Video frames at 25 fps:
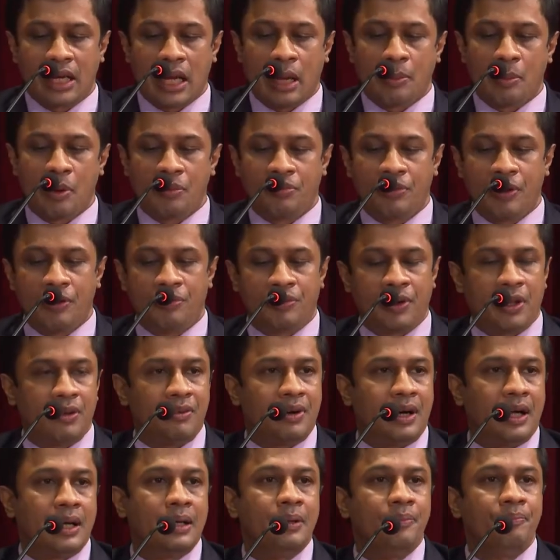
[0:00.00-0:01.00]
number
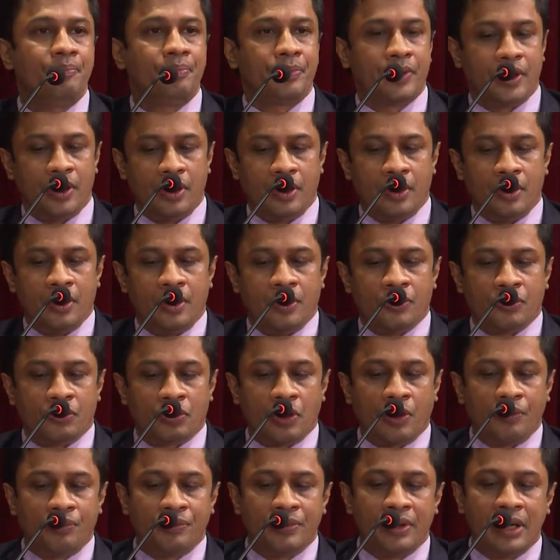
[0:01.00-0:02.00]
51,
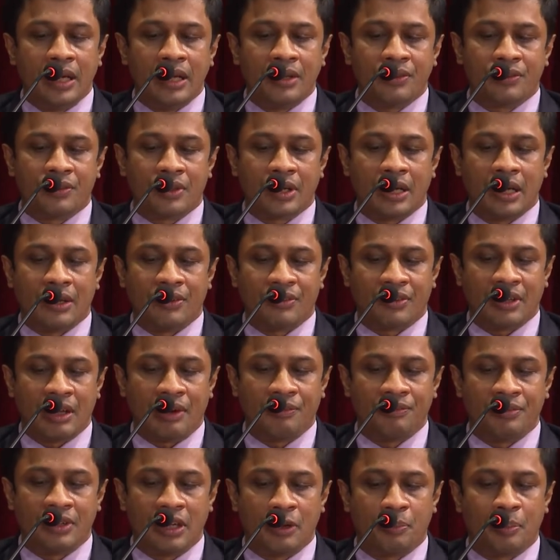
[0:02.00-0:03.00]
soft drinks
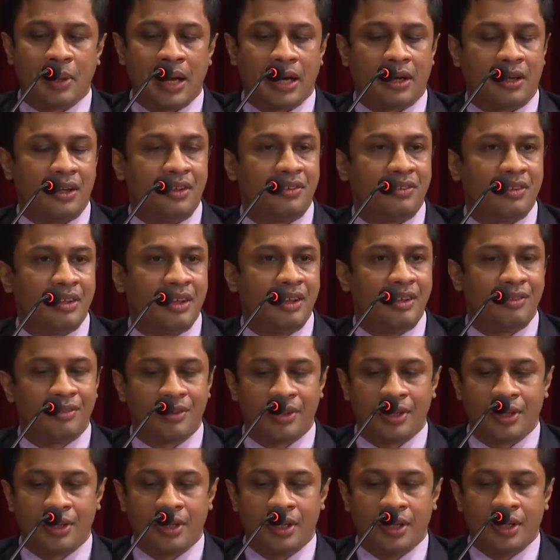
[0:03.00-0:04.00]
consumption practices,
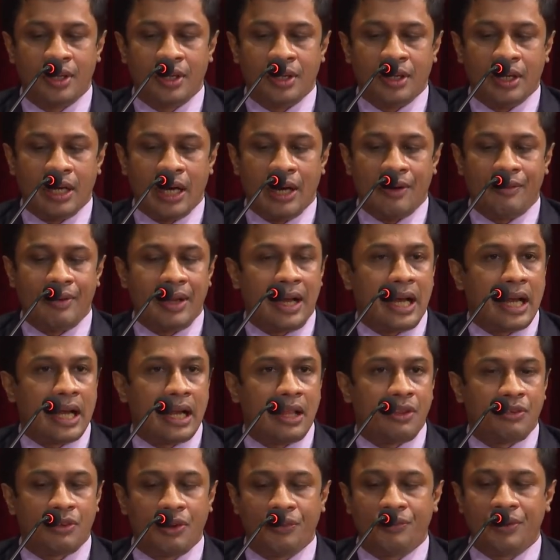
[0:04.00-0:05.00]

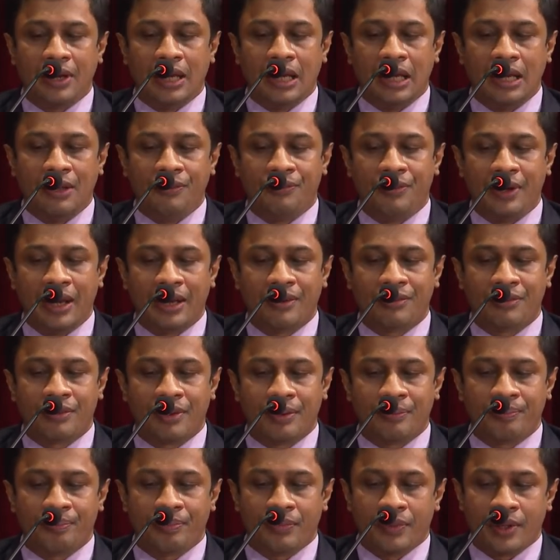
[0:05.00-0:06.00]
awareness of ill effects,
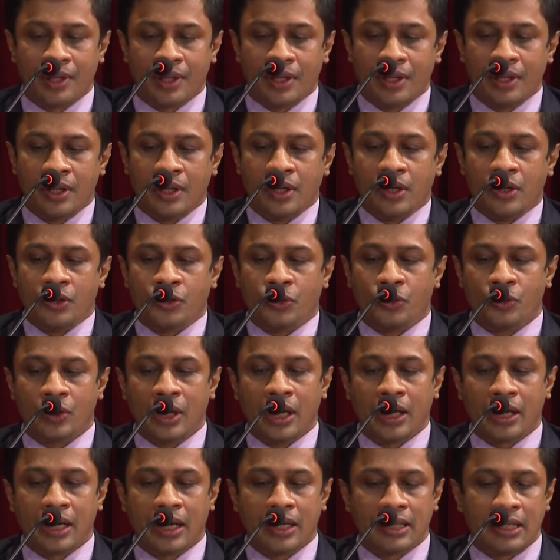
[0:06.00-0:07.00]

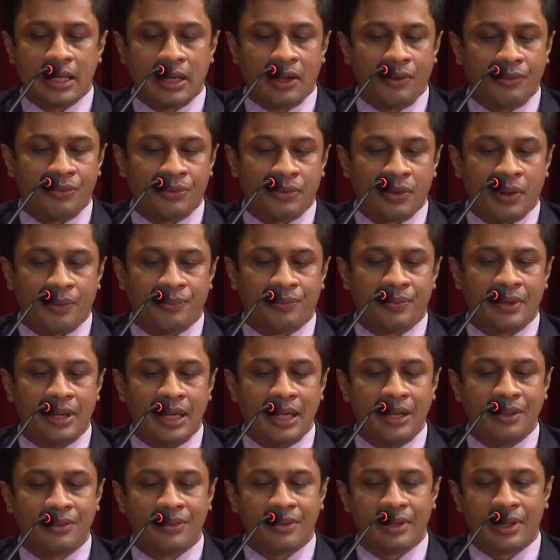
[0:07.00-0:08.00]
sugar content of soft
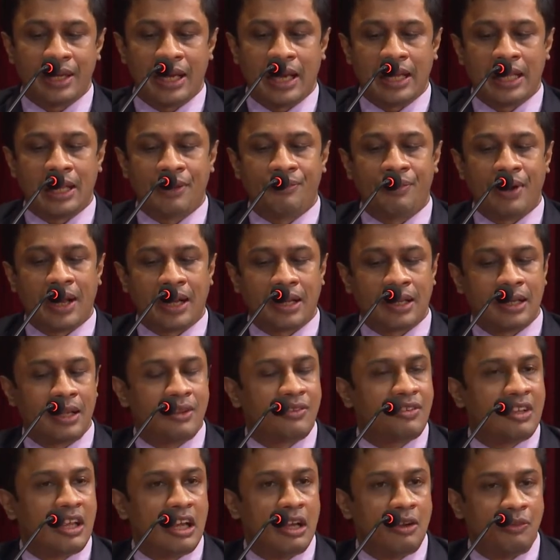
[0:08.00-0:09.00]
drinks and the
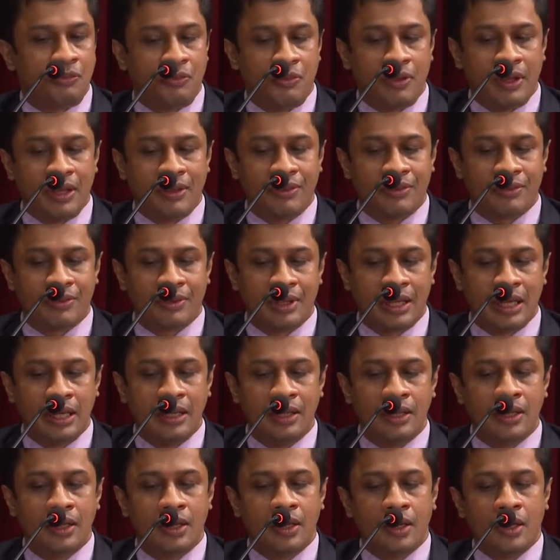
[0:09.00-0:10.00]
factors
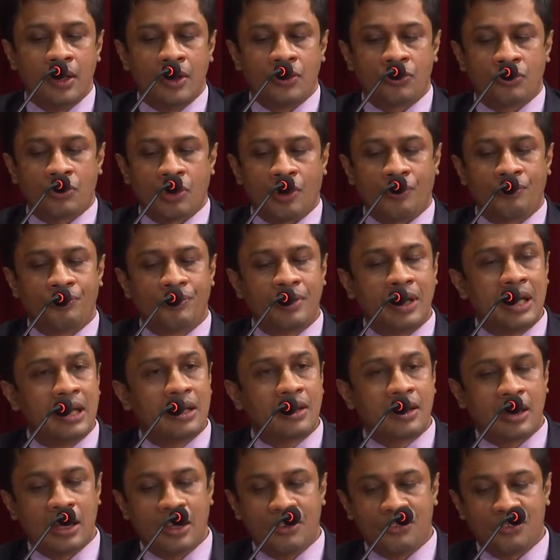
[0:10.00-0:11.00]
influencing soft
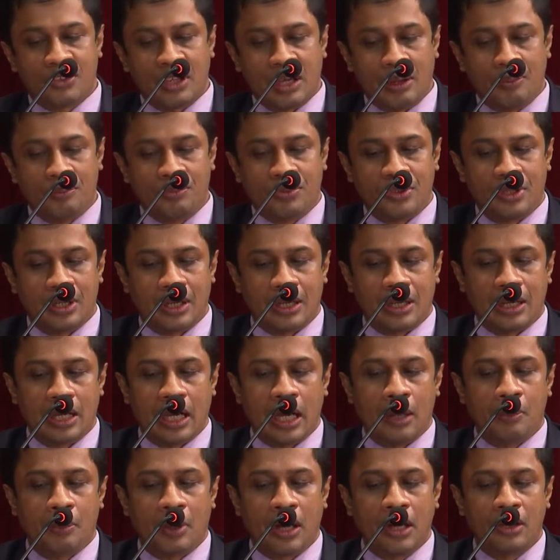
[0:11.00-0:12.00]
drink consumption
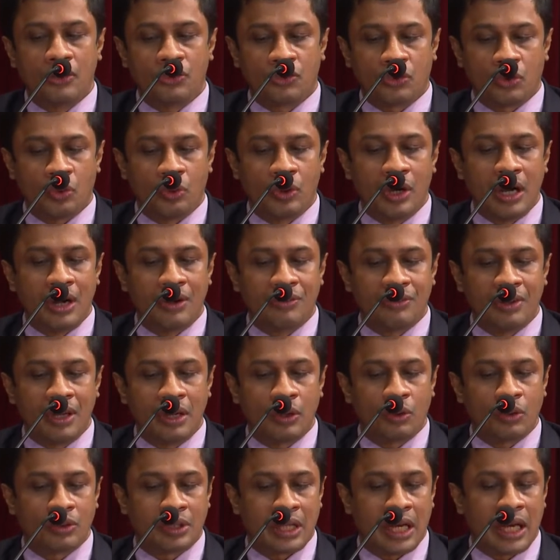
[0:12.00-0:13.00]
among students in
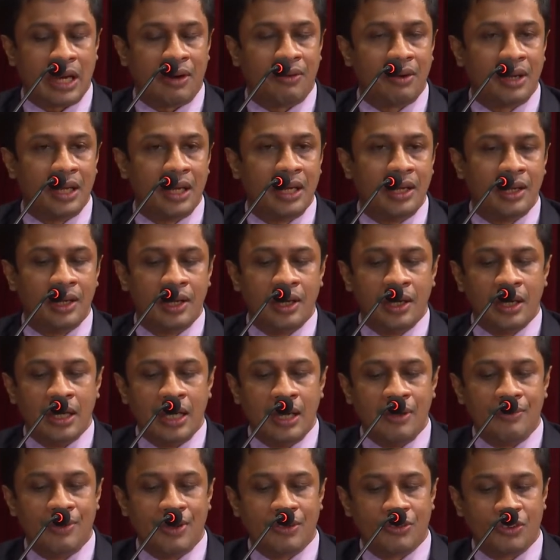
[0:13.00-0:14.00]
Kotelawala
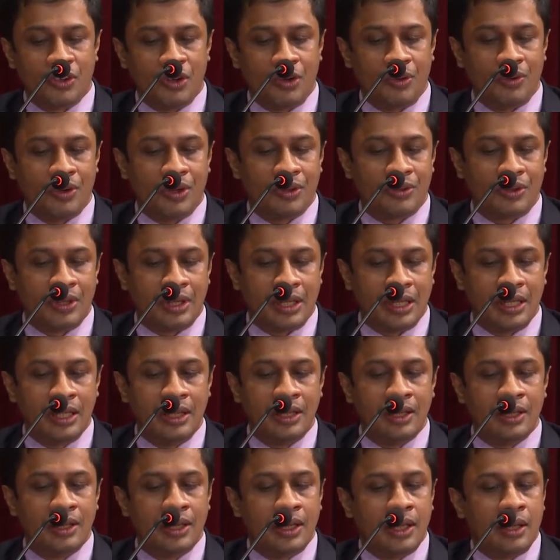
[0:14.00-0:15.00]
Defence
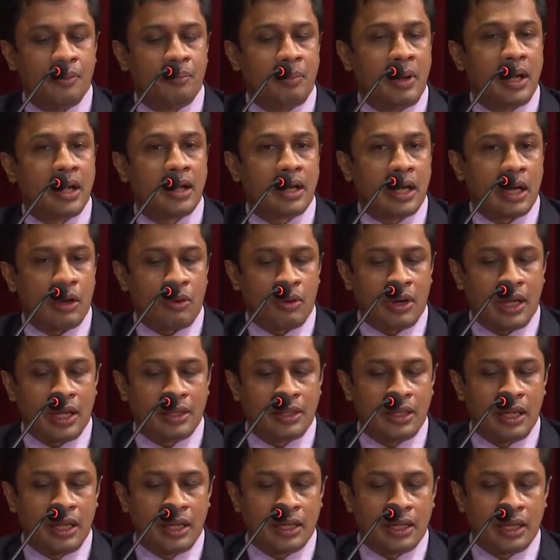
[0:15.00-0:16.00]
University by
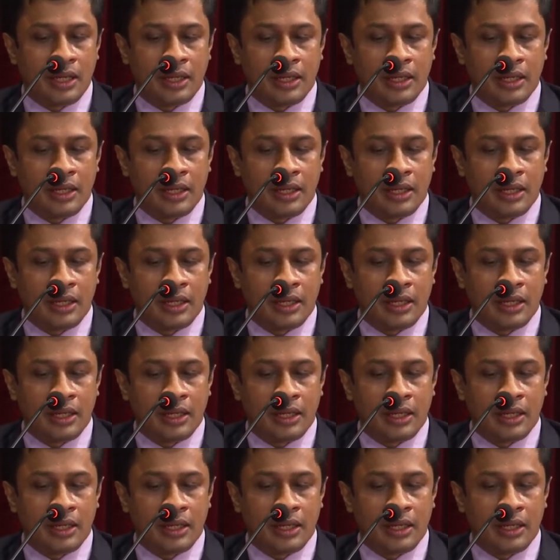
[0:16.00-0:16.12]
Karunathilaka